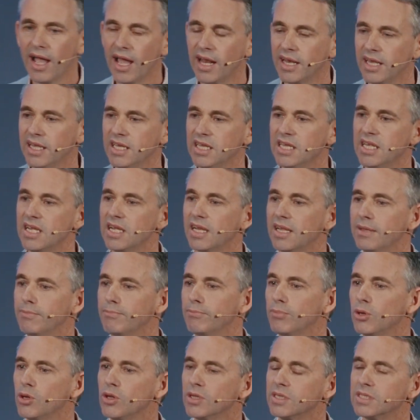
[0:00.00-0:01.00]
and he nearly
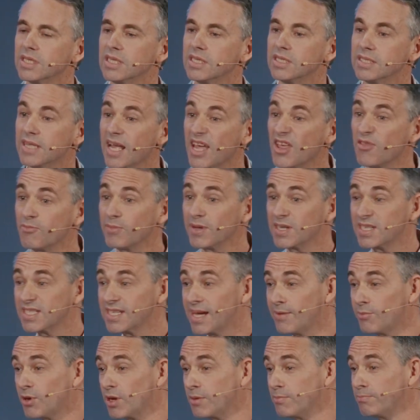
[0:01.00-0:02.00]
burnt to death, but
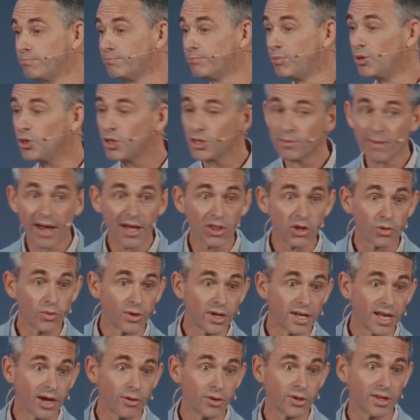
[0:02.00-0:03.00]
someone pulled him out the
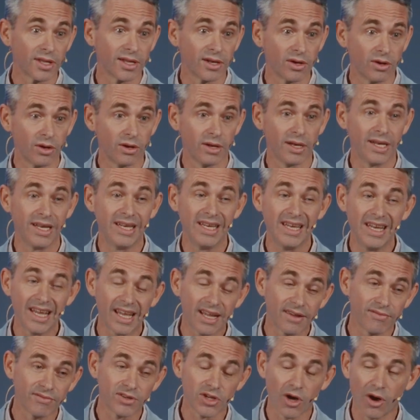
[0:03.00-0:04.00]
window in the
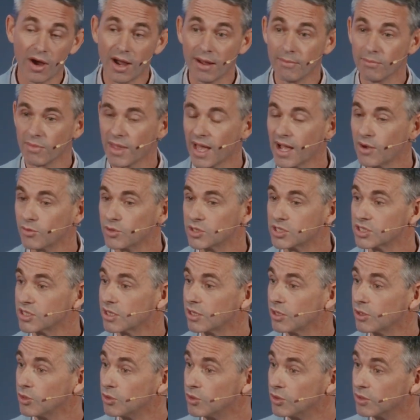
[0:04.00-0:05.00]
nick of time, that was
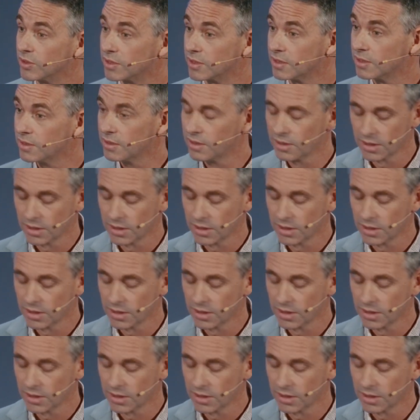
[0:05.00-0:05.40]
the Lord.